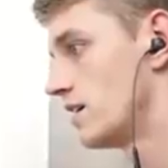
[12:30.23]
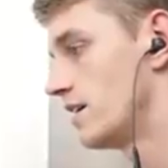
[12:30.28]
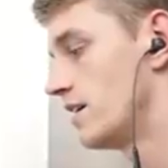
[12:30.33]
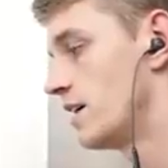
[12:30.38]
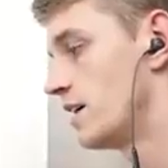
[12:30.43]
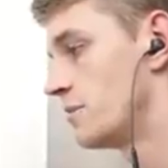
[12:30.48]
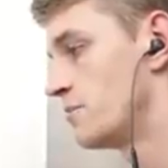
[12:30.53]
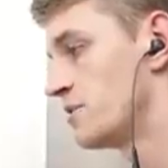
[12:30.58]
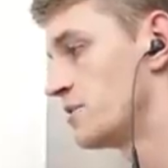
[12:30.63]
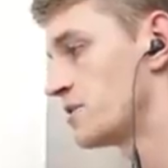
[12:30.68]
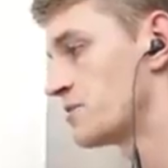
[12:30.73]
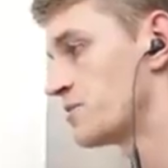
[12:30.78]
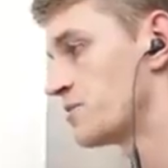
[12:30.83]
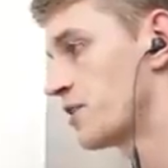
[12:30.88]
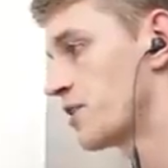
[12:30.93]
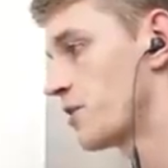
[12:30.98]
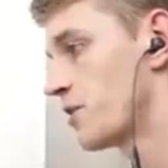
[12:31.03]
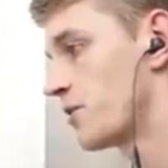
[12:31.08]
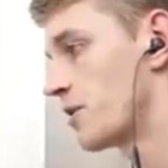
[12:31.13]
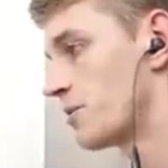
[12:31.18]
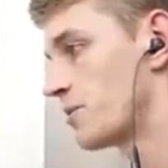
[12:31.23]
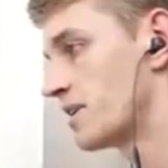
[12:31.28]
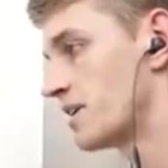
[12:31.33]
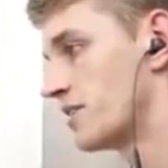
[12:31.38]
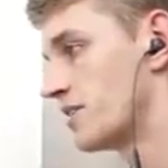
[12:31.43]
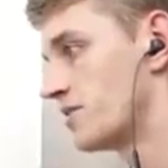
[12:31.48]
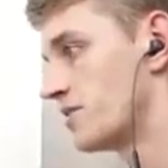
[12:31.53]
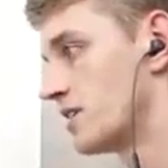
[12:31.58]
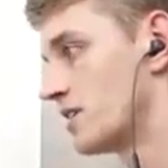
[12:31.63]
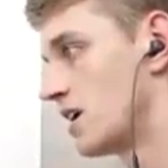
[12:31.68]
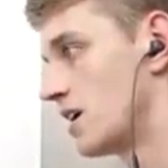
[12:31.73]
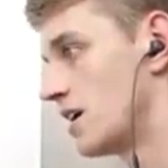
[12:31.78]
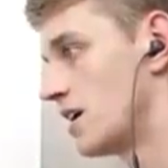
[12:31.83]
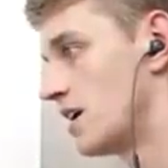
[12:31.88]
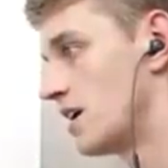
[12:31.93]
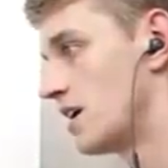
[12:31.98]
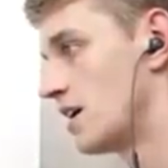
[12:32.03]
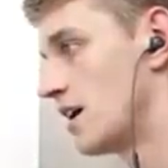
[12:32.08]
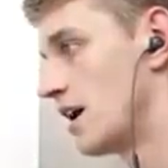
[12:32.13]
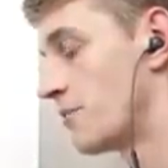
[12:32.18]
Enemy sprint coming up here.
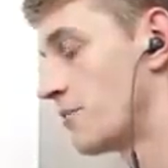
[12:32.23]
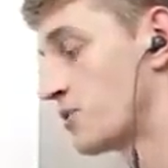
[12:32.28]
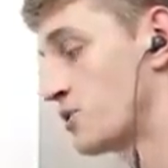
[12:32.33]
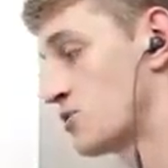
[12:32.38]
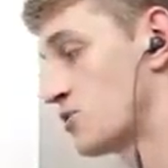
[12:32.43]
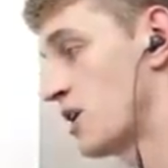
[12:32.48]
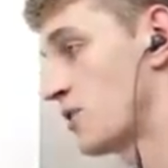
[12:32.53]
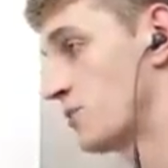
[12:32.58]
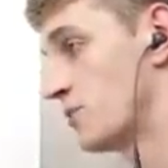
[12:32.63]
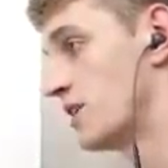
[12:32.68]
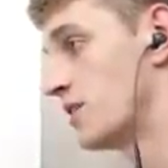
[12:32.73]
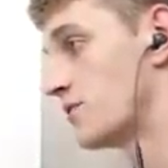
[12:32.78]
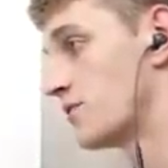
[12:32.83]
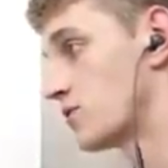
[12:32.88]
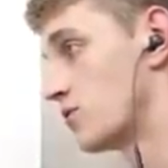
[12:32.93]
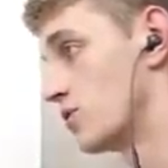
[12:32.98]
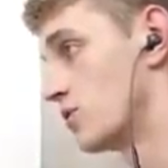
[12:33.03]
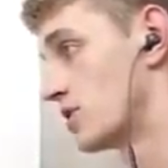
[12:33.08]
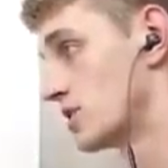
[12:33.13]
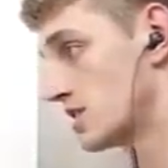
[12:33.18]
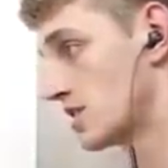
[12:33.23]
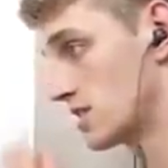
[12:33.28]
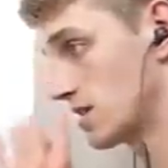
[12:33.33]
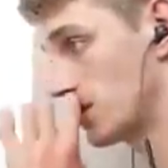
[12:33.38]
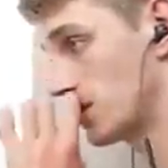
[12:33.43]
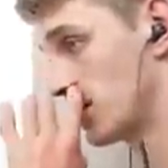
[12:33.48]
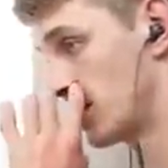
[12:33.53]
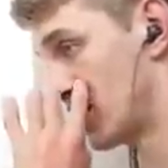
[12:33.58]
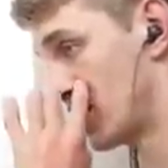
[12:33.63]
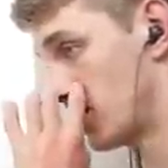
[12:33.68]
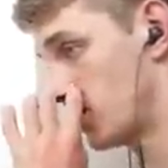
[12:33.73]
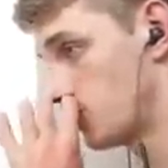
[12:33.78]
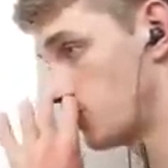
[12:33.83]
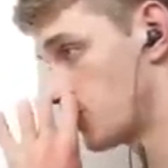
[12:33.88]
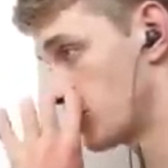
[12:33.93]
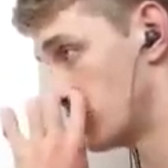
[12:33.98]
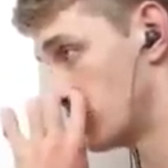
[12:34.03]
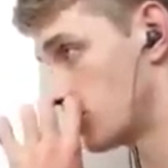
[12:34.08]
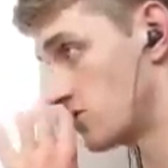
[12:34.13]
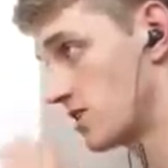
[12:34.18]
I'm gonna try and win it, of course, like I
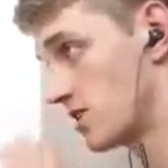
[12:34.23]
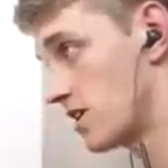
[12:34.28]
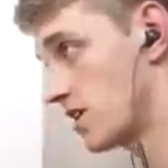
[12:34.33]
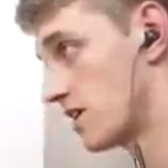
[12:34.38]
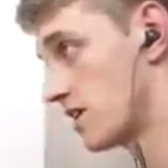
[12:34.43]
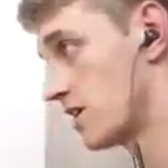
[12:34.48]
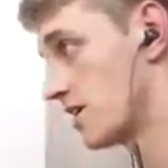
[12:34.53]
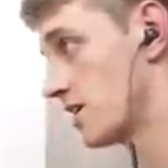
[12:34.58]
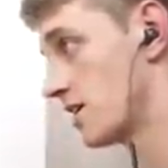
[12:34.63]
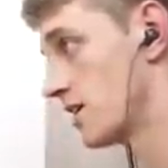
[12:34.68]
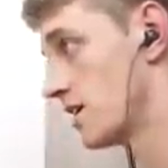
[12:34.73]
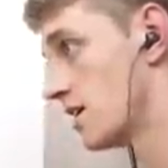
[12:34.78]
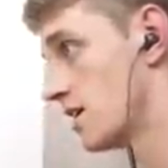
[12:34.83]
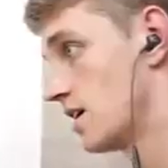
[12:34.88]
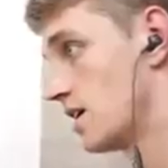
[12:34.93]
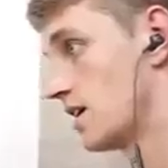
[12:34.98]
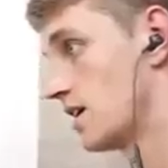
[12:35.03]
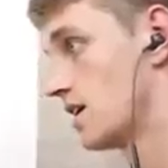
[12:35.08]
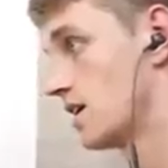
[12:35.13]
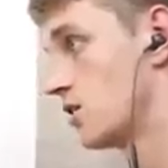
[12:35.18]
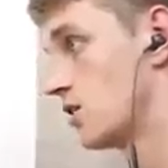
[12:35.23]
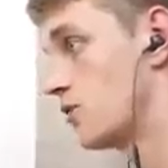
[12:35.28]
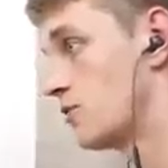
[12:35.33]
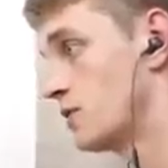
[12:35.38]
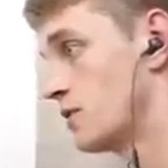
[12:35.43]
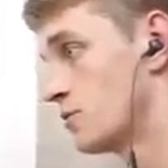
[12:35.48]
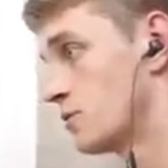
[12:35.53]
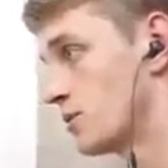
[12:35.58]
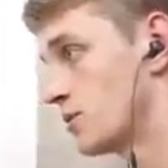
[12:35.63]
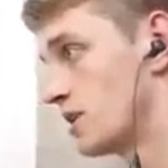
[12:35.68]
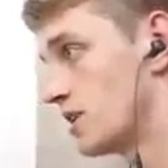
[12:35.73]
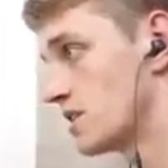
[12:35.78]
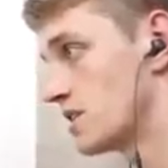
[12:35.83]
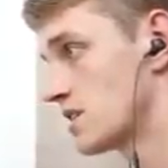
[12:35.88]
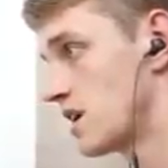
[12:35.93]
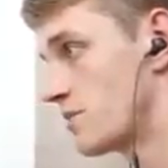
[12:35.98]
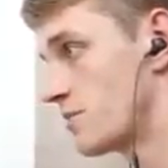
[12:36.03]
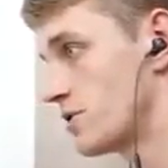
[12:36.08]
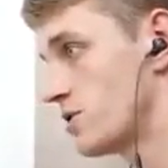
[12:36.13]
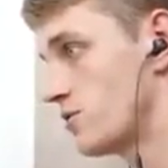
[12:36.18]
usually try. Hopefully we win it this
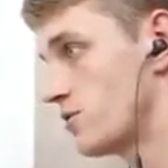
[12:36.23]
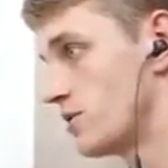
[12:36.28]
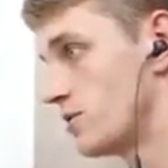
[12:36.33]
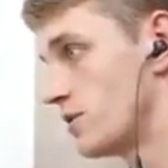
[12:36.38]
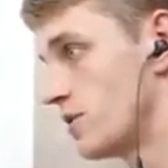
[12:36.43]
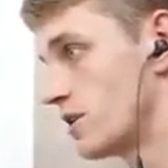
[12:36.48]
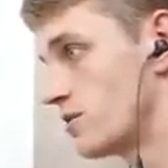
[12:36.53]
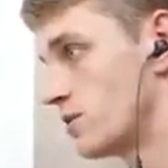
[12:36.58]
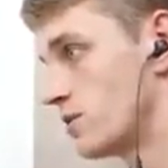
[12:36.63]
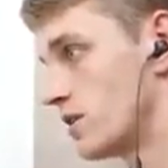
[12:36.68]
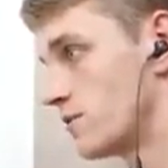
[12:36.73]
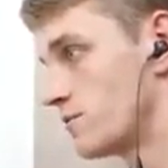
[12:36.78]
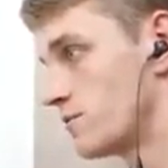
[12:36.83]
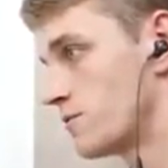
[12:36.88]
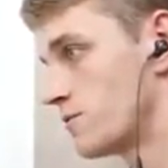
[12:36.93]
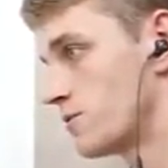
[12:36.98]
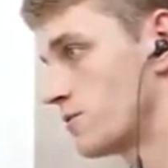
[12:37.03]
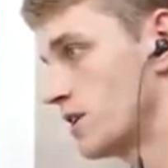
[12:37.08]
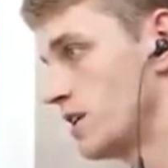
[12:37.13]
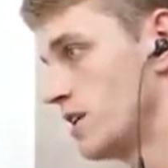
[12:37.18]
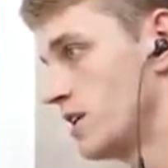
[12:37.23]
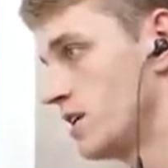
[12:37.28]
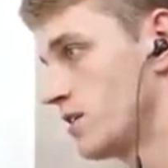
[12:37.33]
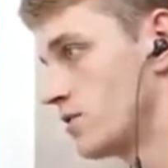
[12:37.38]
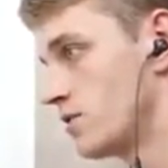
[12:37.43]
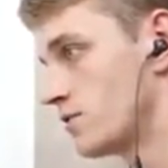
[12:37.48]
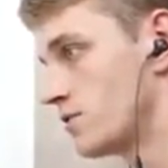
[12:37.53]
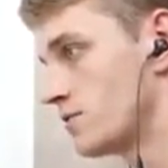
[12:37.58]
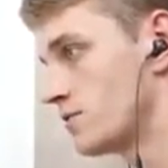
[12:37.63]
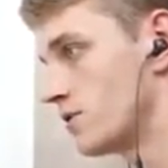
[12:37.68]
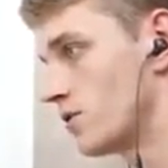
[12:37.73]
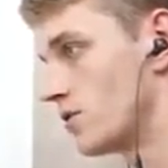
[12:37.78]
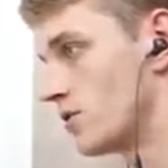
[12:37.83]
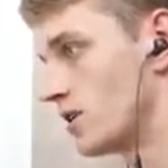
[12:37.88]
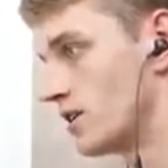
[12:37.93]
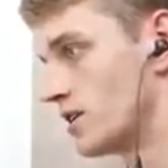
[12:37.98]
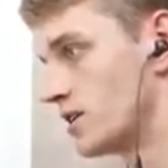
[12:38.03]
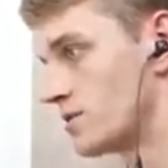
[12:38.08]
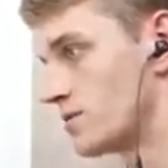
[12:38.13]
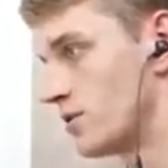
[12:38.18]
time too. We won, what, 3 or 4
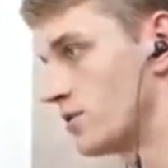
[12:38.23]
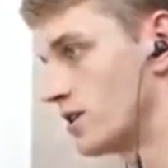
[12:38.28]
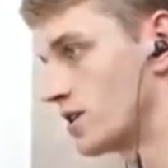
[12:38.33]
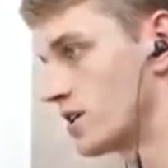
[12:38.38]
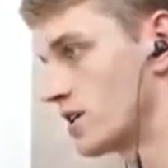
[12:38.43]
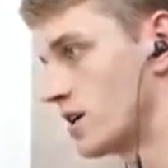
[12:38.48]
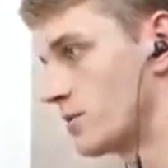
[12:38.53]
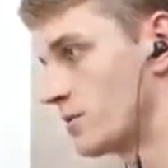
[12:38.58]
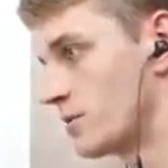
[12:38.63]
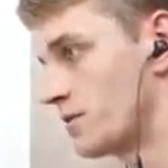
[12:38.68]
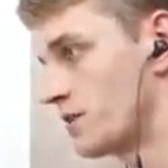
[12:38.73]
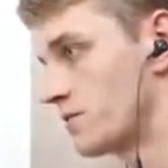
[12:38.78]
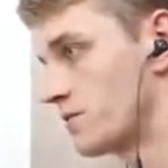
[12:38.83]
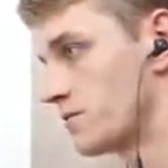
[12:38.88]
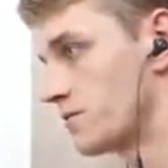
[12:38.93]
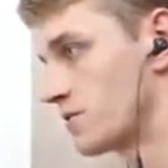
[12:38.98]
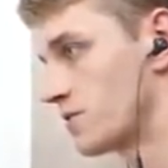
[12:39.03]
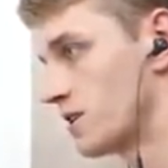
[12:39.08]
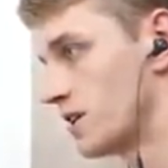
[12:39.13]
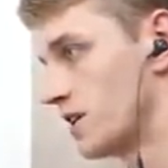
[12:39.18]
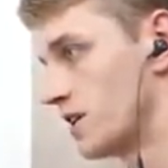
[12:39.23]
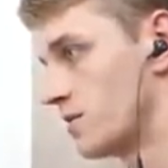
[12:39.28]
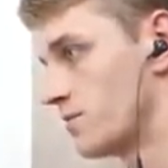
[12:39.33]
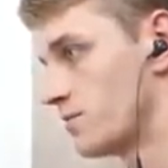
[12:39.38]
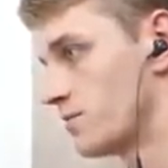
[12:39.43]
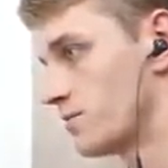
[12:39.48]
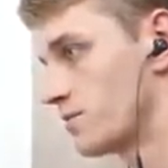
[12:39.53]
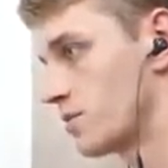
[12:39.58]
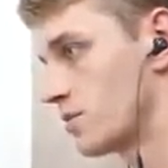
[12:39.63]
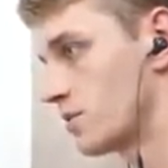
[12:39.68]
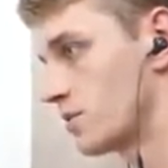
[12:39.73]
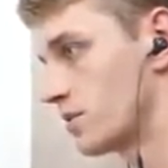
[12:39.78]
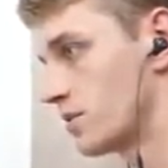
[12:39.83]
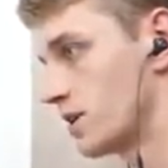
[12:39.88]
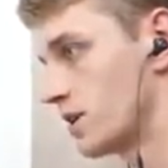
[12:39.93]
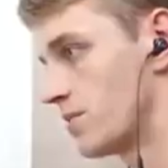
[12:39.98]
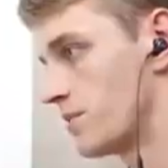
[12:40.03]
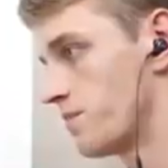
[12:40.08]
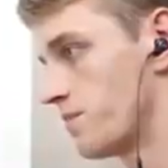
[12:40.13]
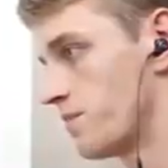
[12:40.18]
at this point in time? I think 3,
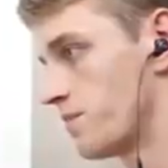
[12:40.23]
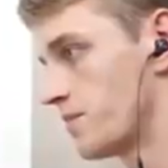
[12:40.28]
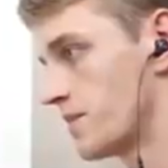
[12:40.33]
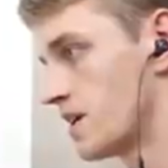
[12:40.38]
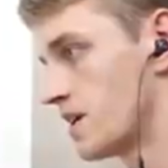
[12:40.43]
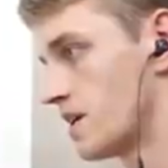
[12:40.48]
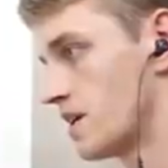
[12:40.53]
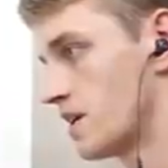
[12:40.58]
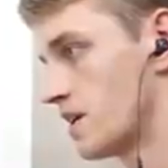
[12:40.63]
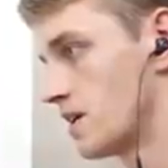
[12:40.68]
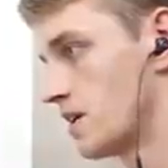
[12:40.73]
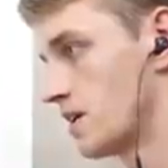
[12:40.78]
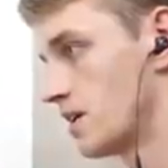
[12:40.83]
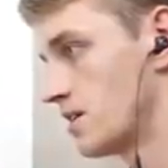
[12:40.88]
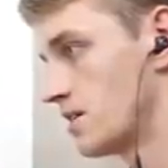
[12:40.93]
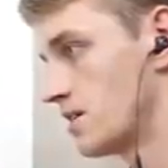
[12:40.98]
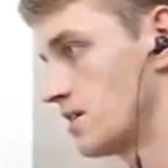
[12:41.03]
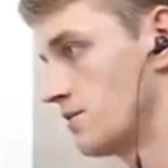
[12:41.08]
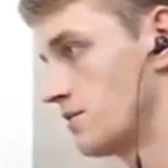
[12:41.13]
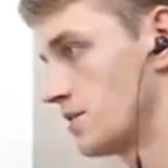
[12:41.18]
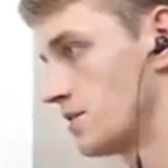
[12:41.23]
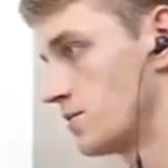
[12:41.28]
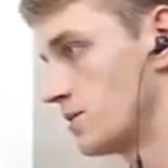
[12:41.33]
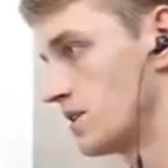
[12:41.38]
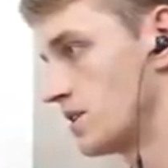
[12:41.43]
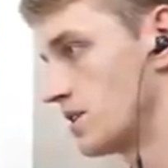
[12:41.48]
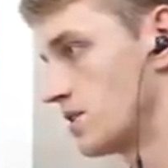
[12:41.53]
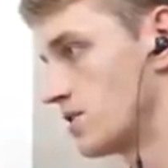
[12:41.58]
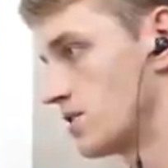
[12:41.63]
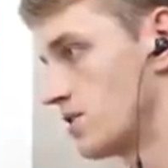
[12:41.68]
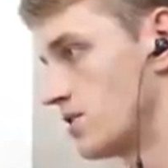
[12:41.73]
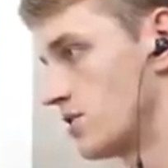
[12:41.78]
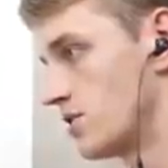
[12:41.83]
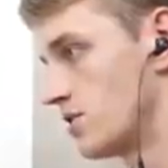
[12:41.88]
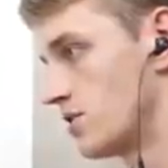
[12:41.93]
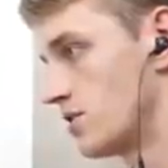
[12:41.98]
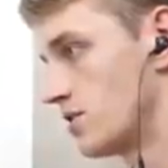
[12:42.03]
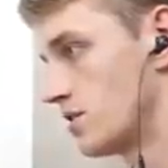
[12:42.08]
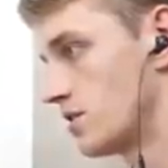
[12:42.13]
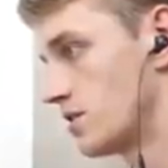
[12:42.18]
probably. See if we can win this too,
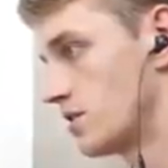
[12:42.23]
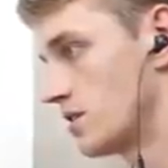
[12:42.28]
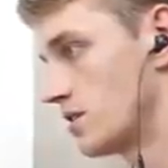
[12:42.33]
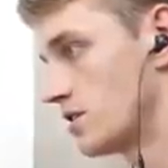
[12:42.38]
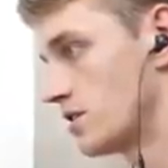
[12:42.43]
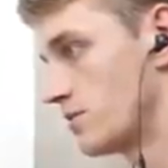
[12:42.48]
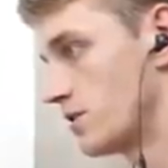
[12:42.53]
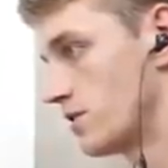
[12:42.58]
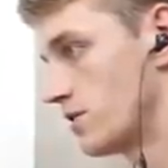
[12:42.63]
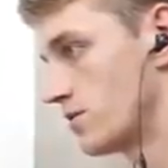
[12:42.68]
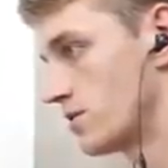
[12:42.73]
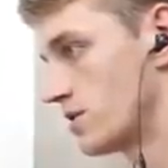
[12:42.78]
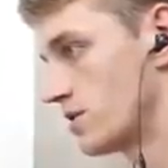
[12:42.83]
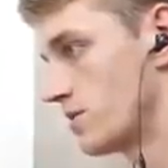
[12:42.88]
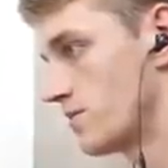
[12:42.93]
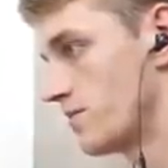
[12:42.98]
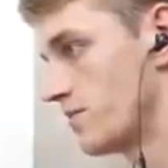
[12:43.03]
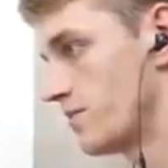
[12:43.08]
I suppose.